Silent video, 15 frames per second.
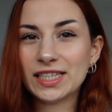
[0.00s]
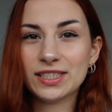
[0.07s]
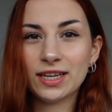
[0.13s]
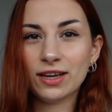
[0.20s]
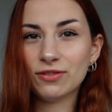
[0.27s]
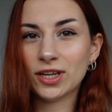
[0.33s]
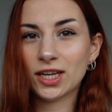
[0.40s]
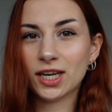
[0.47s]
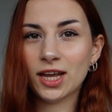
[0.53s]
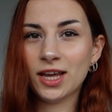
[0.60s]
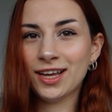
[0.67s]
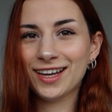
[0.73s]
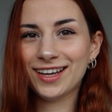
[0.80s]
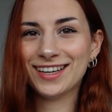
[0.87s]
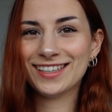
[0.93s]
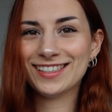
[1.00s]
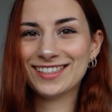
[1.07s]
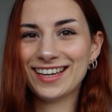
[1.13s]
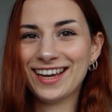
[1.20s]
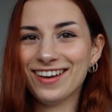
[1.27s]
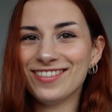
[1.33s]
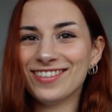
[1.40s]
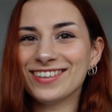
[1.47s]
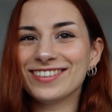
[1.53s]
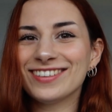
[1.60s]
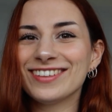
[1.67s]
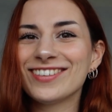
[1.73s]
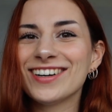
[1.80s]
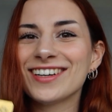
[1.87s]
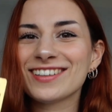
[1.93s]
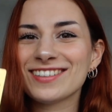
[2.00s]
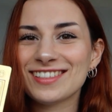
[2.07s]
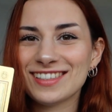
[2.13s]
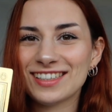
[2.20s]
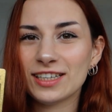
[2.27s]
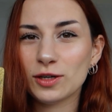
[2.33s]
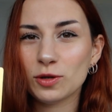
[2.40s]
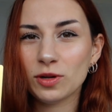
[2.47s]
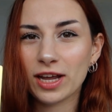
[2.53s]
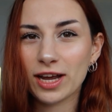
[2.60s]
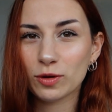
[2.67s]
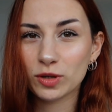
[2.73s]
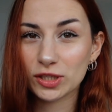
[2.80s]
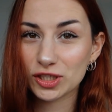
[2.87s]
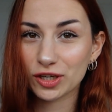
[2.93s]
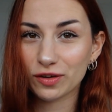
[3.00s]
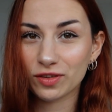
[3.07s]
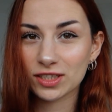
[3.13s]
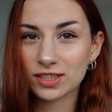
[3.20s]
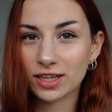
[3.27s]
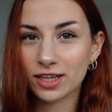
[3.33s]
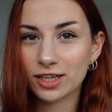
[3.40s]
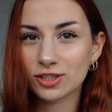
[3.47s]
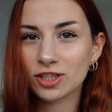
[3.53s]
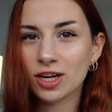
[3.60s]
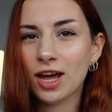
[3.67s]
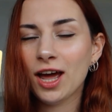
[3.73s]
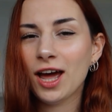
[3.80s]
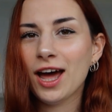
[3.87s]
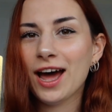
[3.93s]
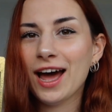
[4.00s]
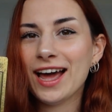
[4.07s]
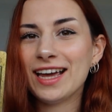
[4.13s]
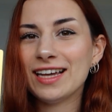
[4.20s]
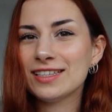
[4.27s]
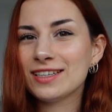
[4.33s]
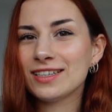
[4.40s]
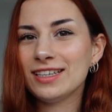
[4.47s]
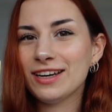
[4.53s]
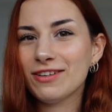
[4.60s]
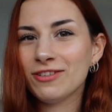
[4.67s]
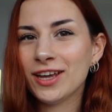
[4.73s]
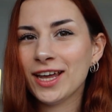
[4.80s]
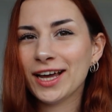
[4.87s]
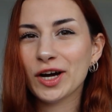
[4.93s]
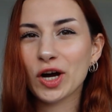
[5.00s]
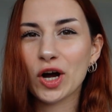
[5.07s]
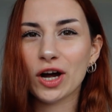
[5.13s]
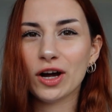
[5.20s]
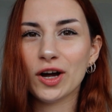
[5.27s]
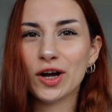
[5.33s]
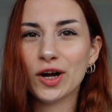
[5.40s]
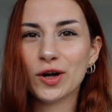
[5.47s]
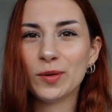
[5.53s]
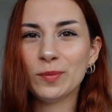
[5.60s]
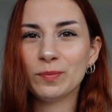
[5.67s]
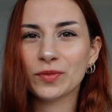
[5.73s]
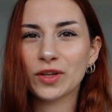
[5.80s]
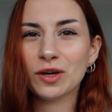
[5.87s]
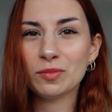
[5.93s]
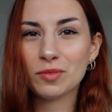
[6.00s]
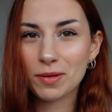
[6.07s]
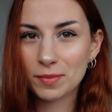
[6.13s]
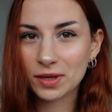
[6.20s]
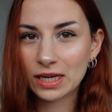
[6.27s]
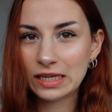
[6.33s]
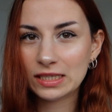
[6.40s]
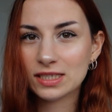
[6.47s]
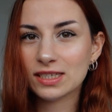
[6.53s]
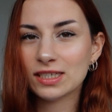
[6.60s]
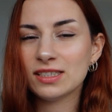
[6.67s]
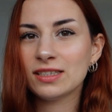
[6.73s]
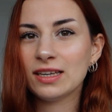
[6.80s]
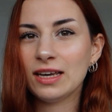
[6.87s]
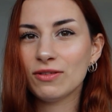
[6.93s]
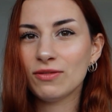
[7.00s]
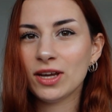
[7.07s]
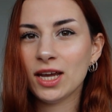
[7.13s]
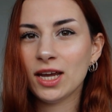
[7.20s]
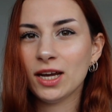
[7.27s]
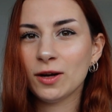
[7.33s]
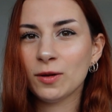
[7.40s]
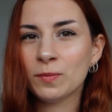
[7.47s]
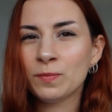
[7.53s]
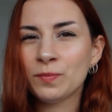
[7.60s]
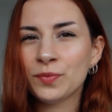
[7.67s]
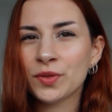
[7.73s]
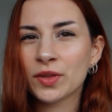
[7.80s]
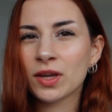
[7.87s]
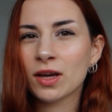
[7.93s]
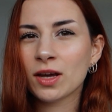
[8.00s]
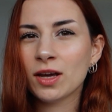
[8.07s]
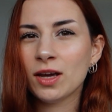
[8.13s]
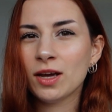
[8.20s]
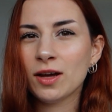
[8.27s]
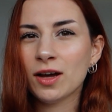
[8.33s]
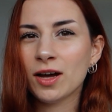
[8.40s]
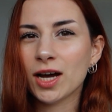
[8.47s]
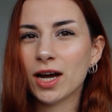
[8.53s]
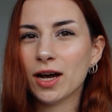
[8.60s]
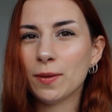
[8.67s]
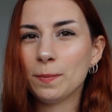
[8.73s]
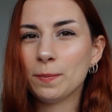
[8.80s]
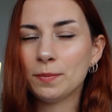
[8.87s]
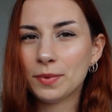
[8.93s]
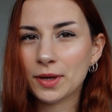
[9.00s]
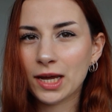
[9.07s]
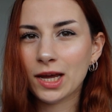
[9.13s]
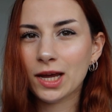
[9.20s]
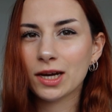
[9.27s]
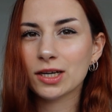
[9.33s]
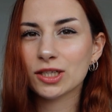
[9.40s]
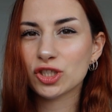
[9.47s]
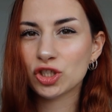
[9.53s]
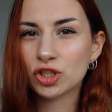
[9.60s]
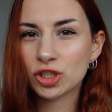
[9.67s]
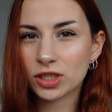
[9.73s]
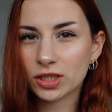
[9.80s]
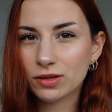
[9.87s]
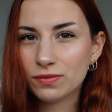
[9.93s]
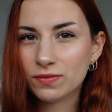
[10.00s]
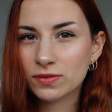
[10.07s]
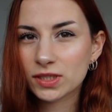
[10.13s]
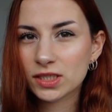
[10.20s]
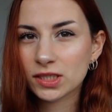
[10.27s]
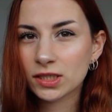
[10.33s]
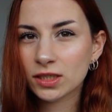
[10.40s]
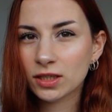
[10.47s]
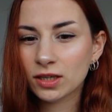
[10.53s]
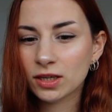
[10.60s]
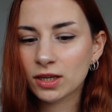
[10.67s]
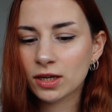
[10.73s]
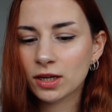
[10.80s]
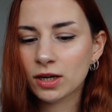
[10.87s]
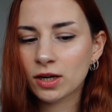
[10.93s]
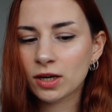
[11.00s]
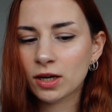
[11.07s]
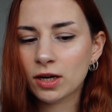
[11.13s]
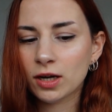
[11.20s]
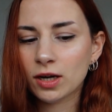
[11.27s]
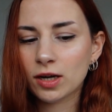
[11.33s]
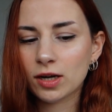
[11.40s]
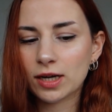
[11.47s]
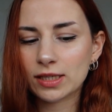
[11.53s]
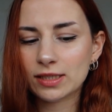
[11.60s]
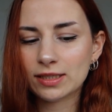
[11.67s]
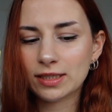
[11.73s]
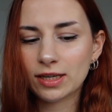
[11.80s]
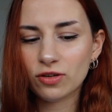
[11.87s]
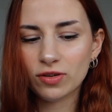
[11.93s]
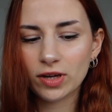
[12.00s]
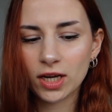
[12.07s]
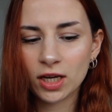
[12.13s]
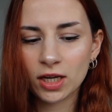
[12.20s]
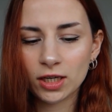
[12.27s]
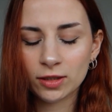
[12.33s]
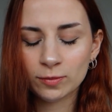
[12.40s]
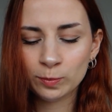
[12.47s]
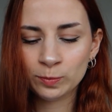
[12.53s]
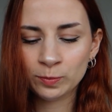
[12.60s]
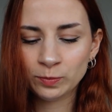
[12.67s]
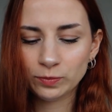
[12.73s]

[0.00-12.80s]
given. It's given. Welcome to the new language of this age. It's giving commitment. It's giving a big shift. It's giving,